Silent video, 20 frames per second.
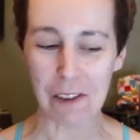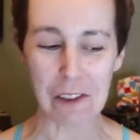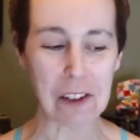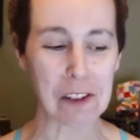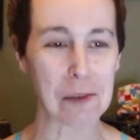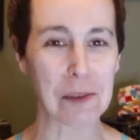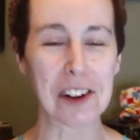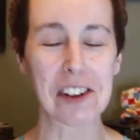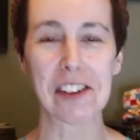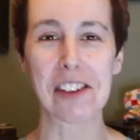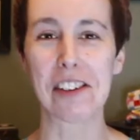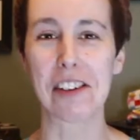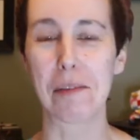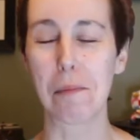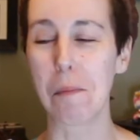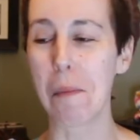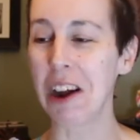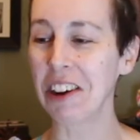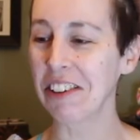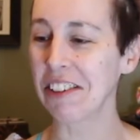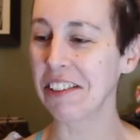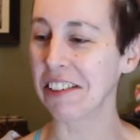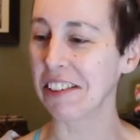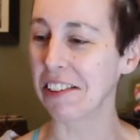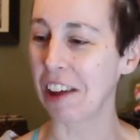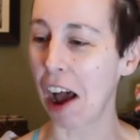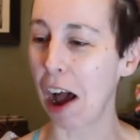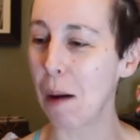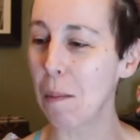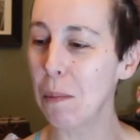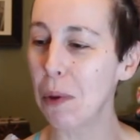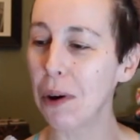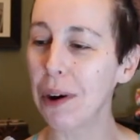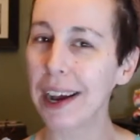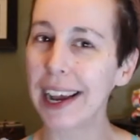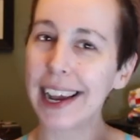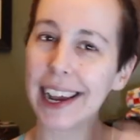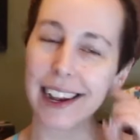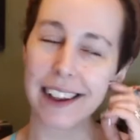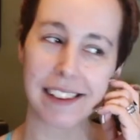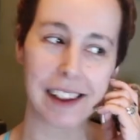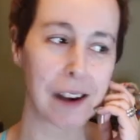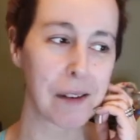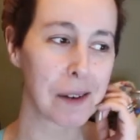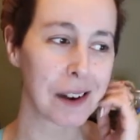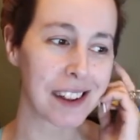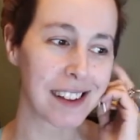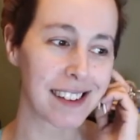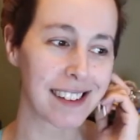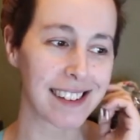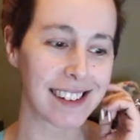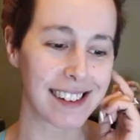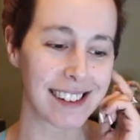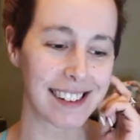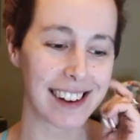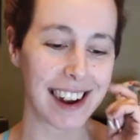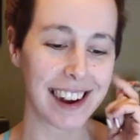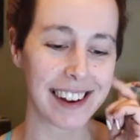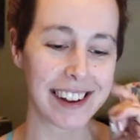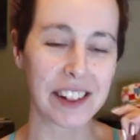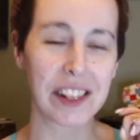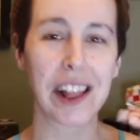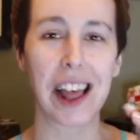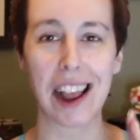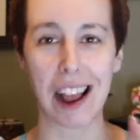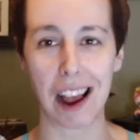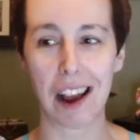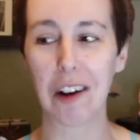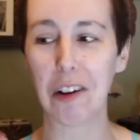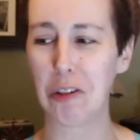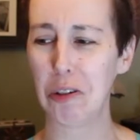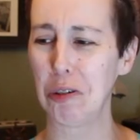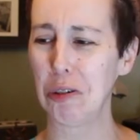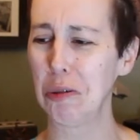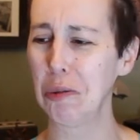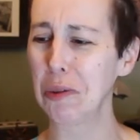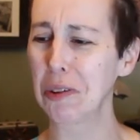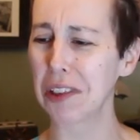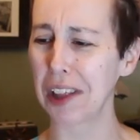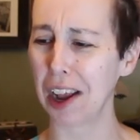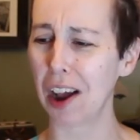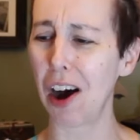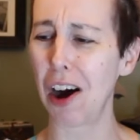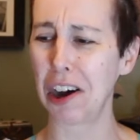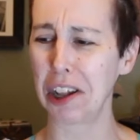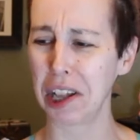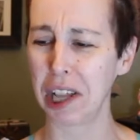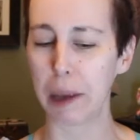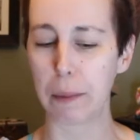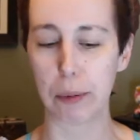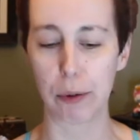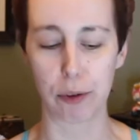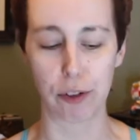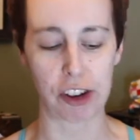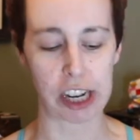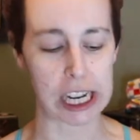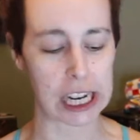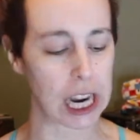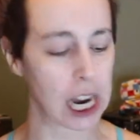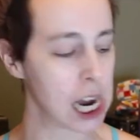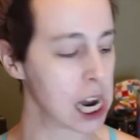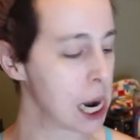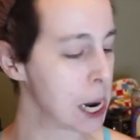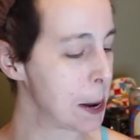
as much as a tomboy as I was as a child, like I also was like oddly bougie.